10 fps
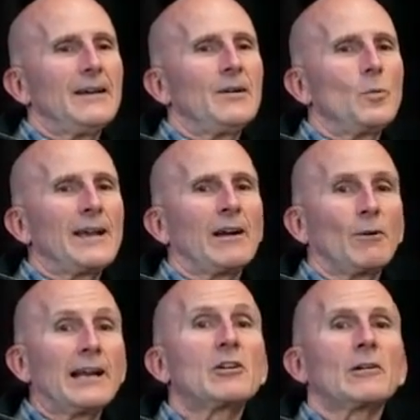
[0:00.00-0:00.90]
we got
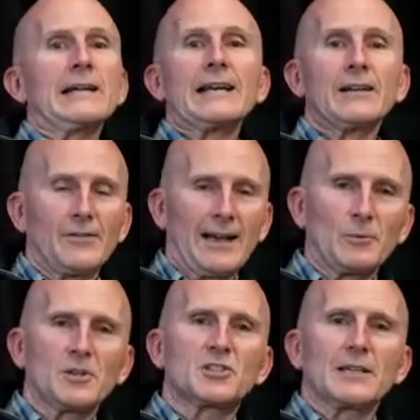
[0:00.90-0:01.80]
really creative, I
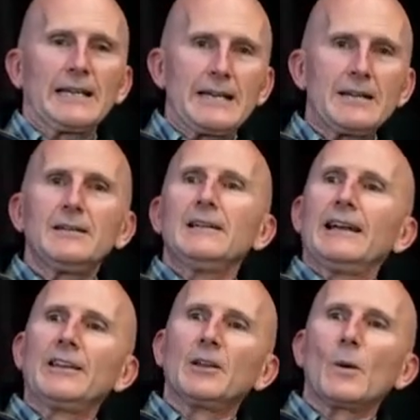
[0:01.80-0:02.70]
would say,
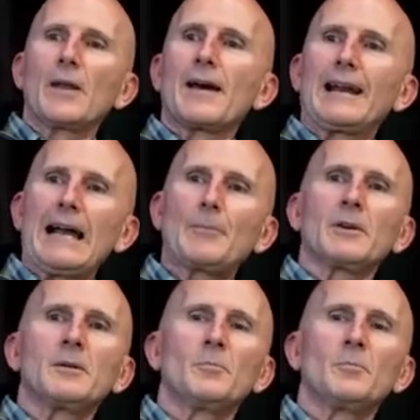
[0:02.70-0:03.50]
in the way that happened.